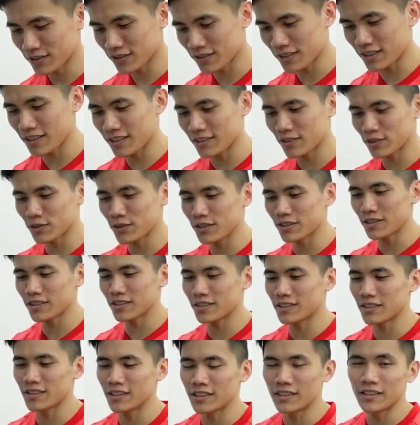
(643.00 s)
Okay, so this
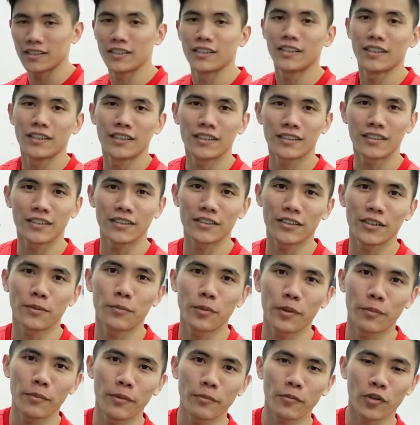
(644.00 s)
is a Gildan
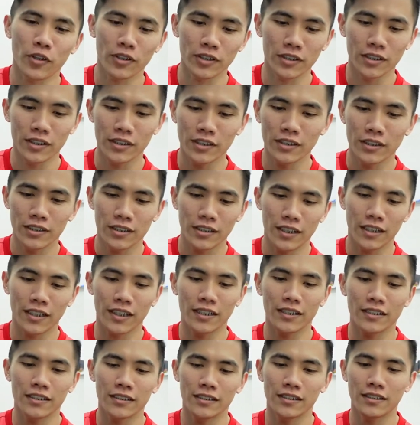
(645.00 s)
Premium Cotton, and
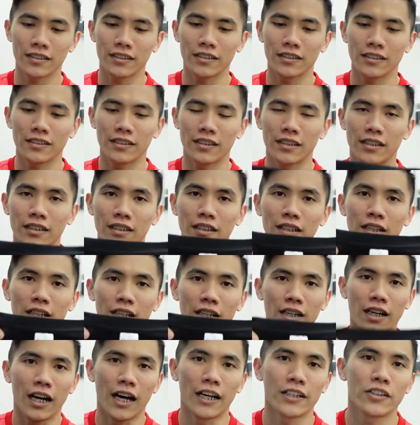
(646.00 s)
then this is a
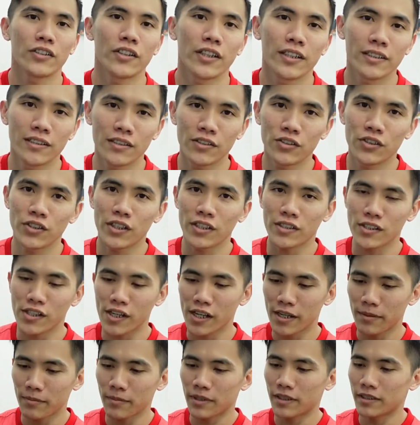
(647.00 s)
180
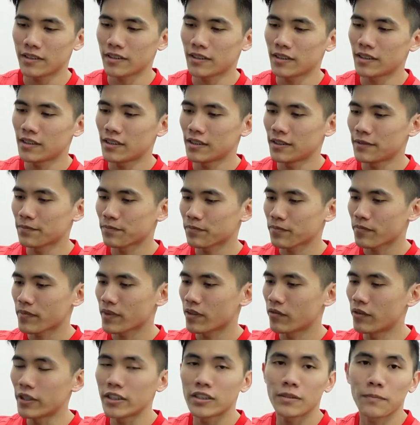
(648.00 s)
GSM and the
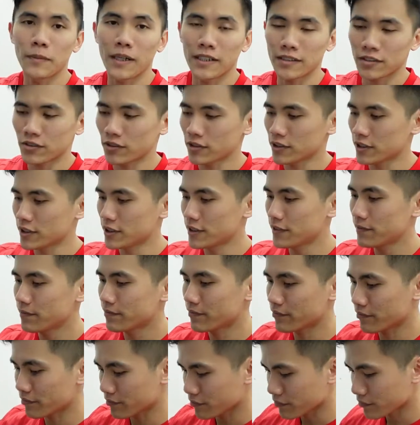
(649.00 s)
ring spun cotton.
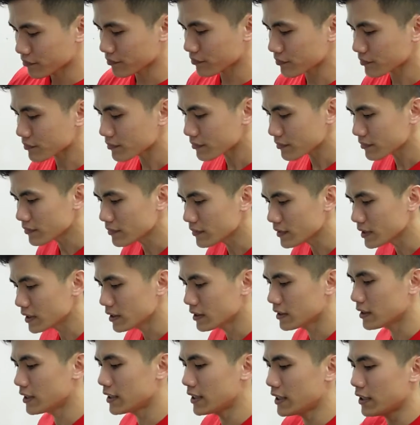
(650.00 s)

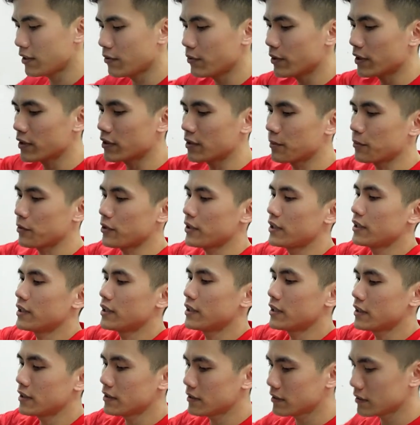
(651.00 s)
And now we're gonna put
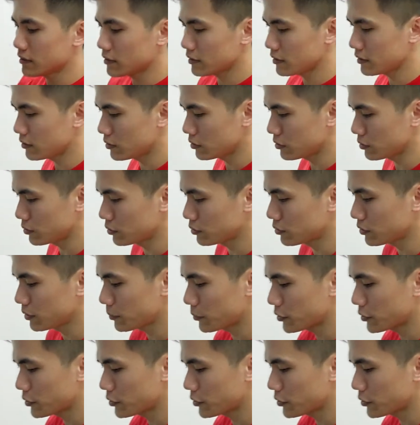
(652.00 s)
here to do the